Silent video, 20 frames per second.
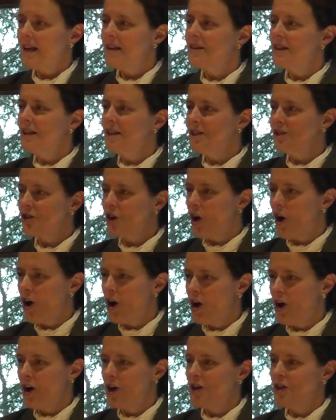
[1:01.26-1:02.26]
that it's
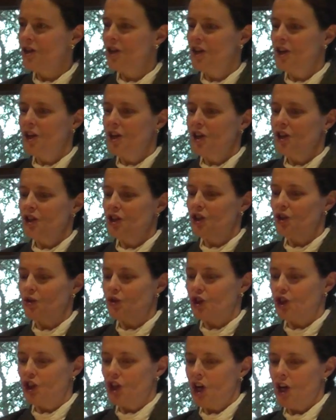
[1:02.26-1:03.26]
hard to
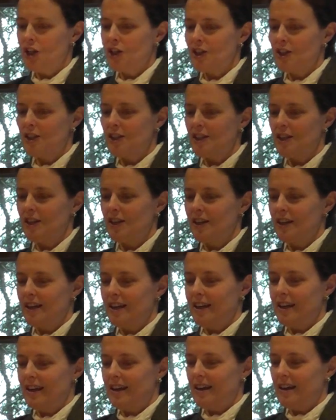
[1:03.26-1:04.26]
just
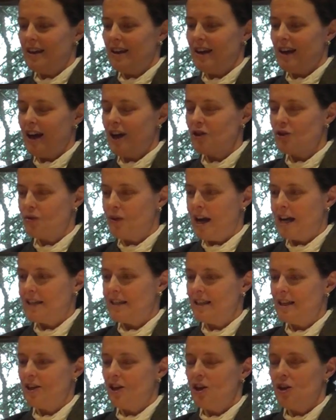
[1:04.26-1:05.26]

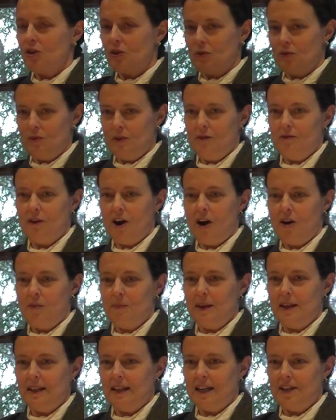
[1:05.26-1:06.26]
address it through
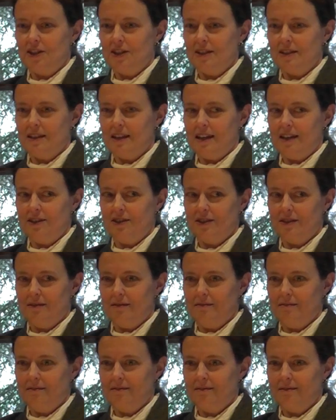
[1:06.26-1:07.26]
environment
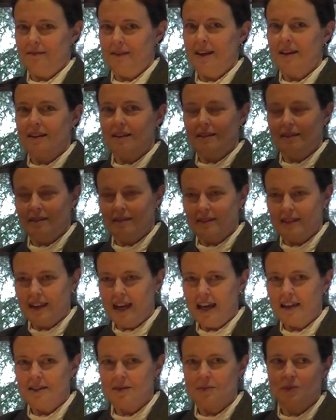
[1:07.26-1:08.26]
legislation.
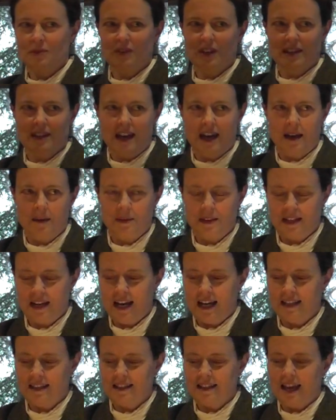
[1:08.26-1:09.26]
Yes, we've got the
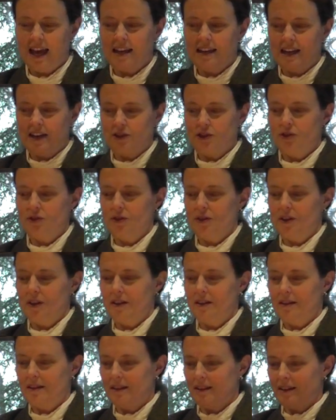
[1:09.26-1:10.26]
Habitats and
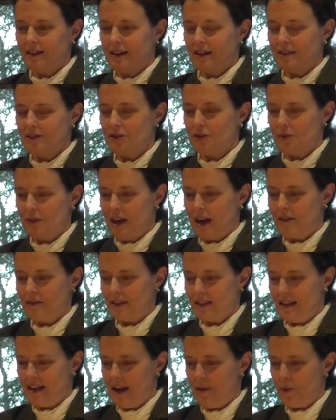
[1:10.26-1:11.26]
Natura
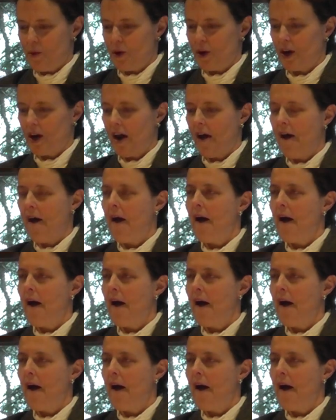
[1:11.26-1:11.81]
2000 network.